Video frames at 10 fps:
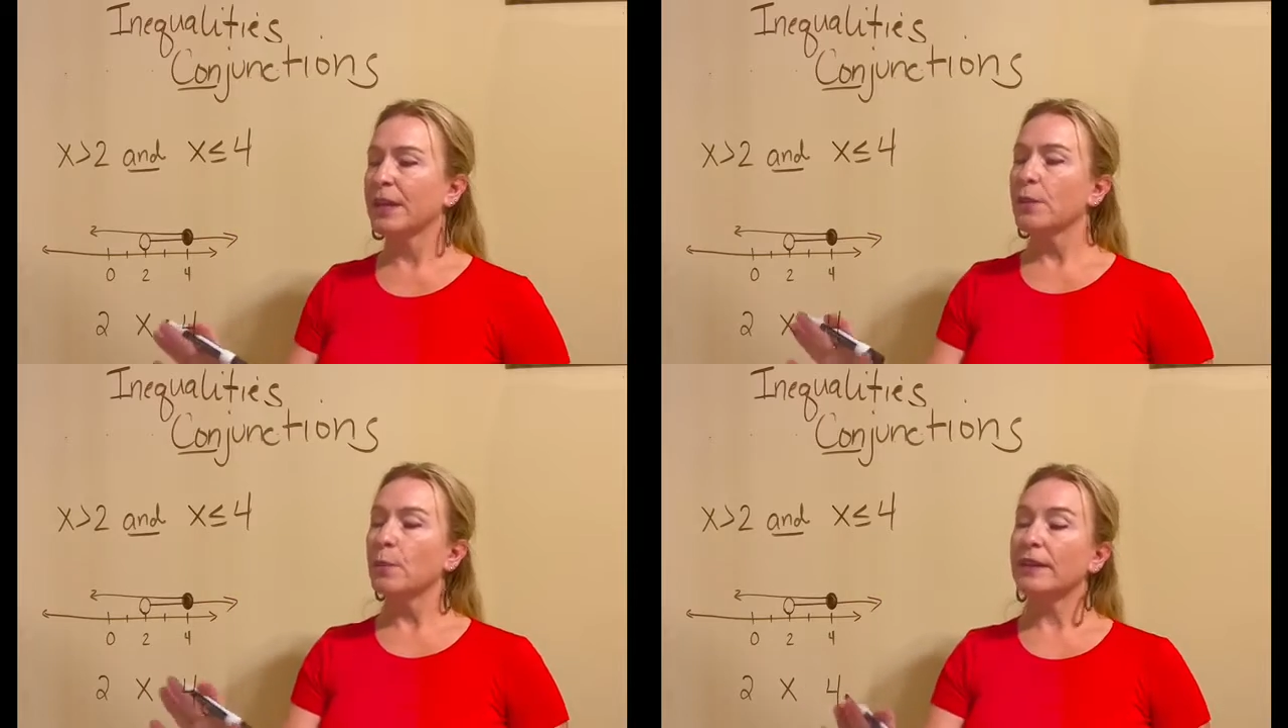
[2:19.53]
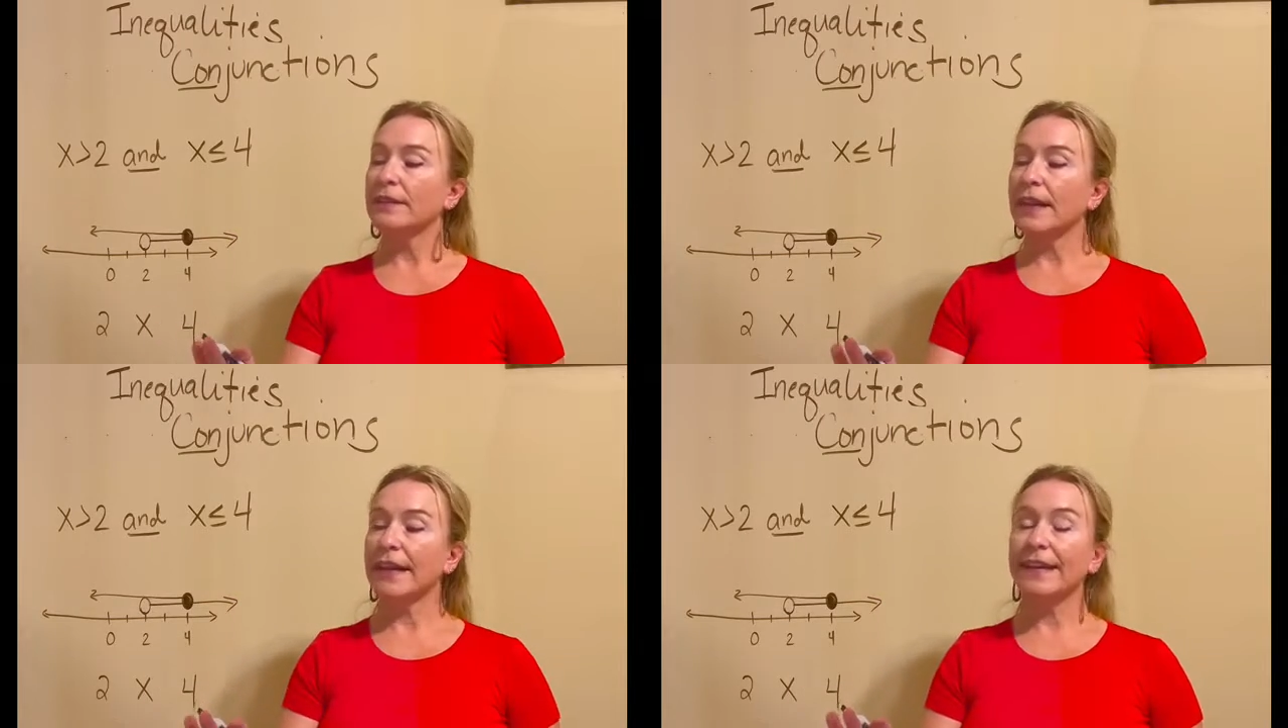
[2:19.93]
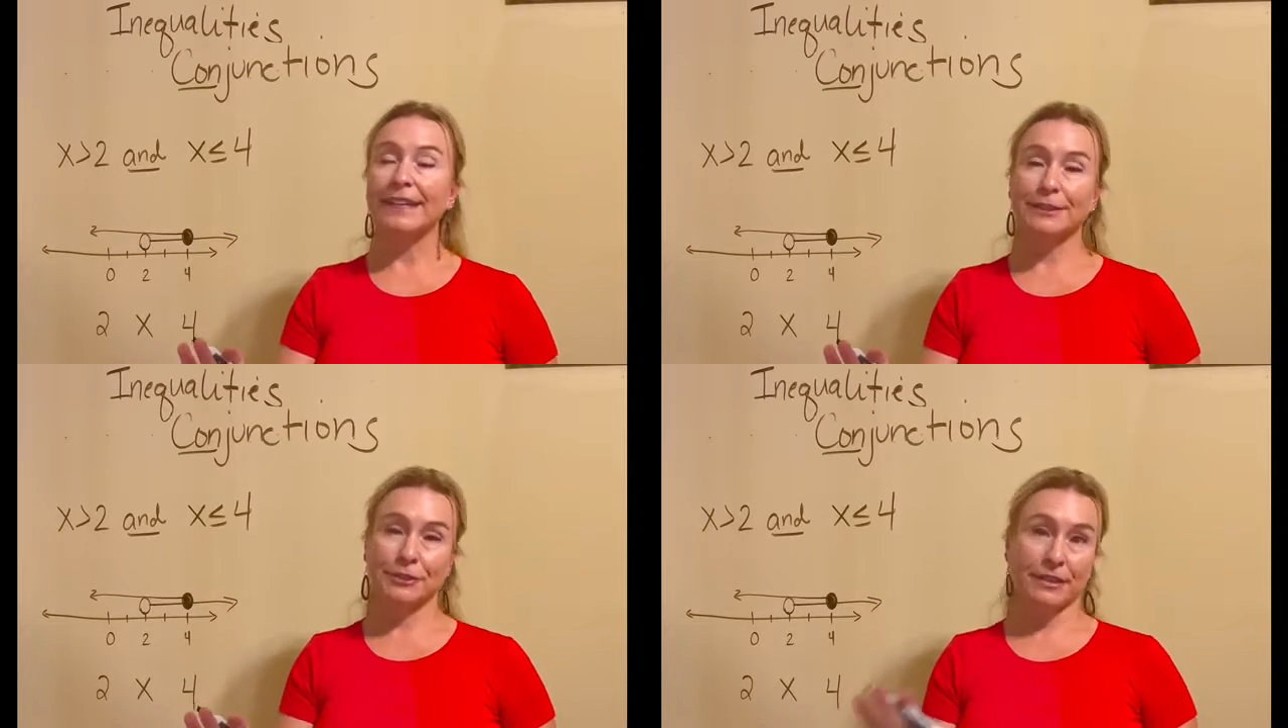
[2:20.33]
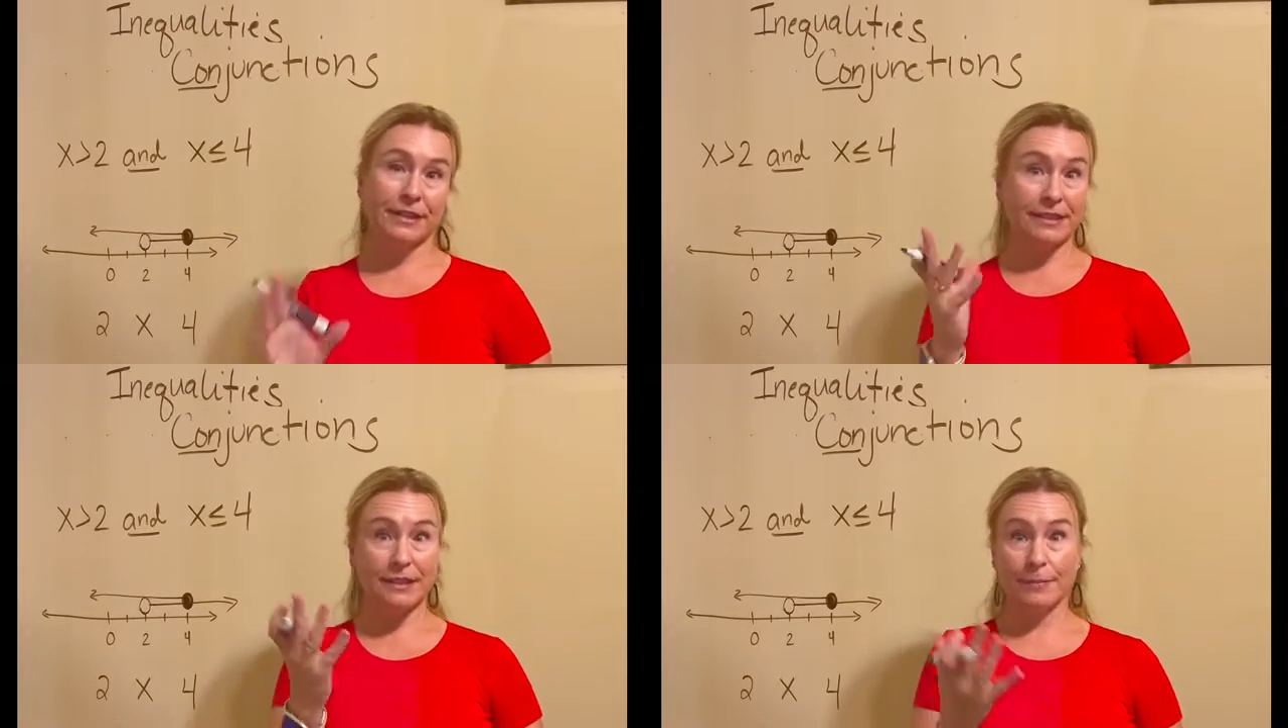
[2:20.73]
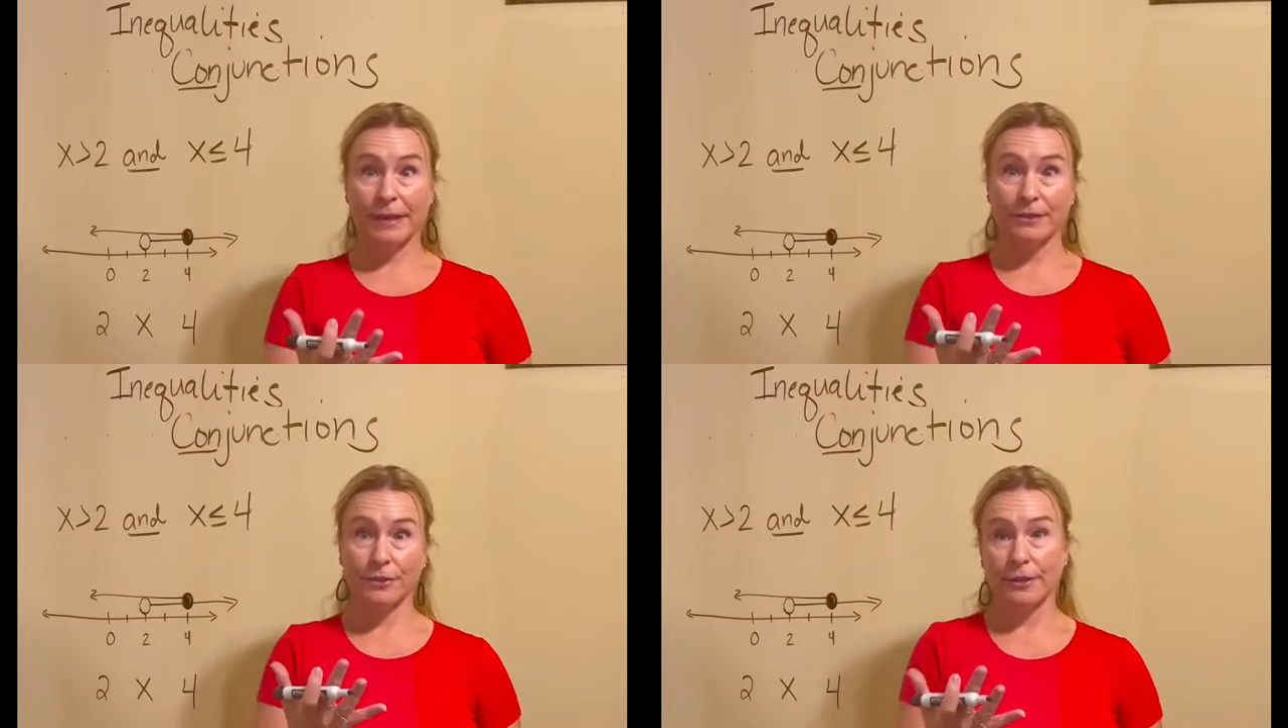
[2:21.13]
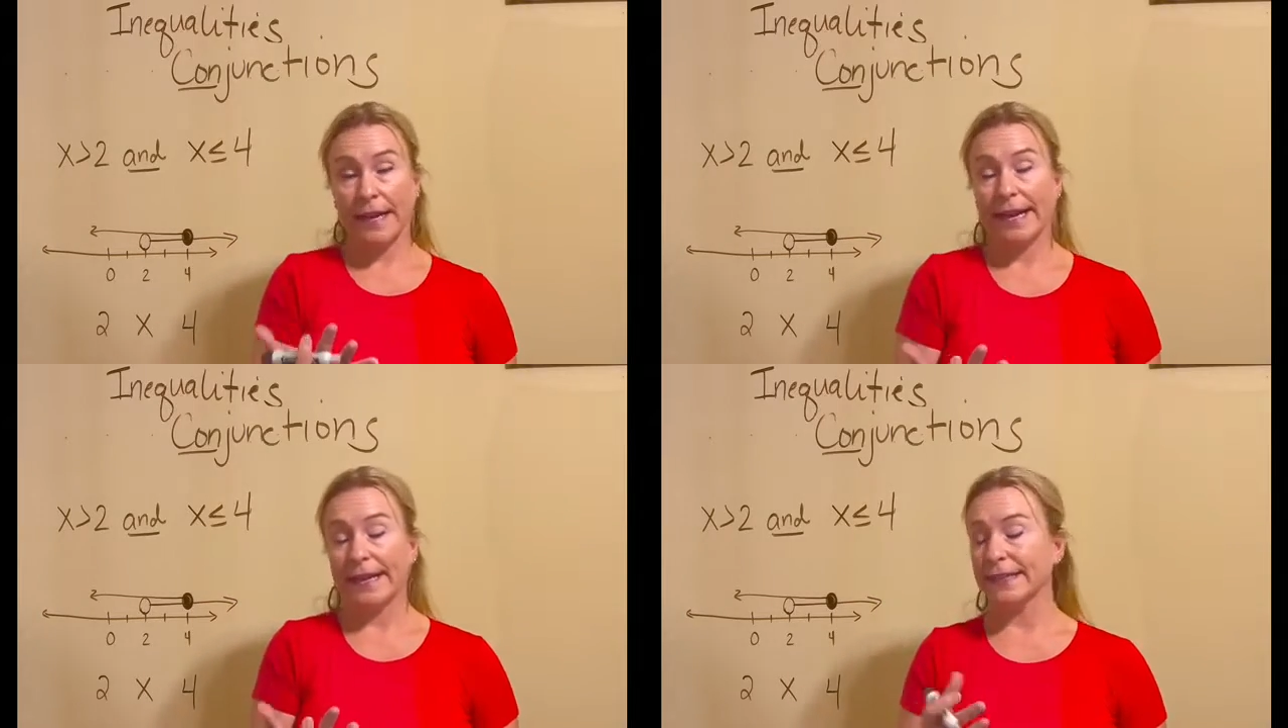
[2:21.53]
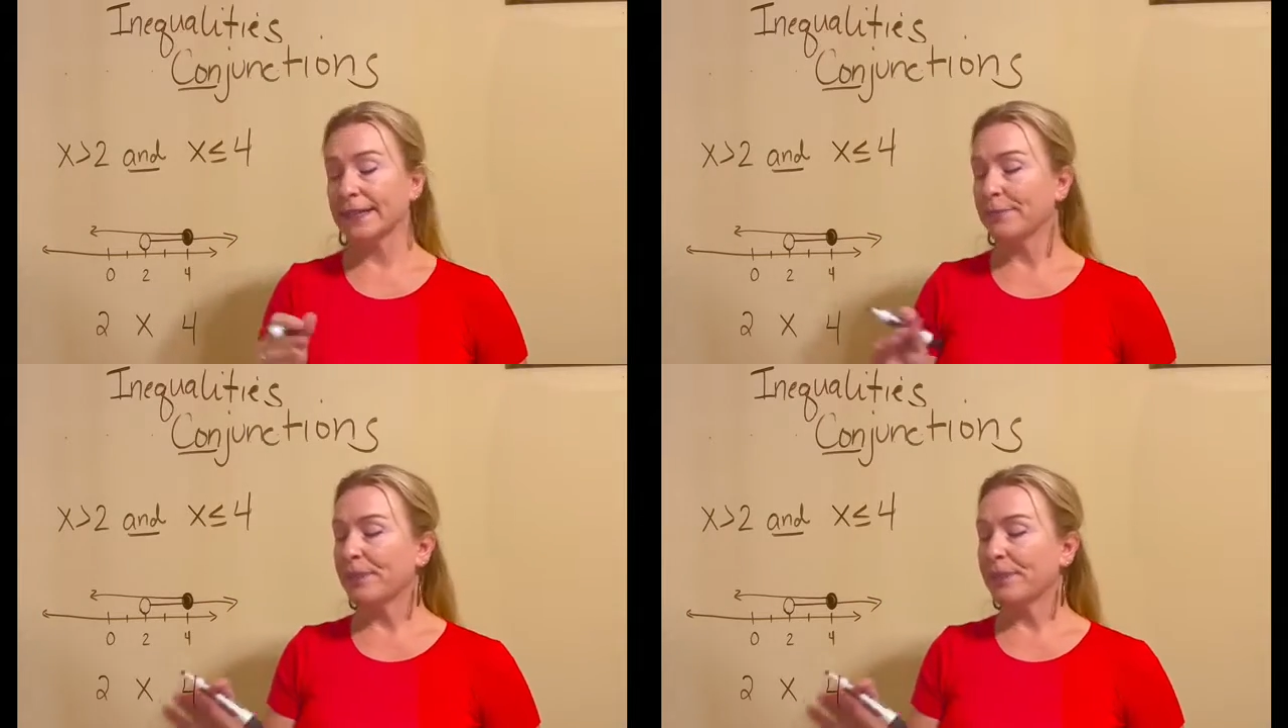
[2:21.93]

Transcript: Well, this is my little hack,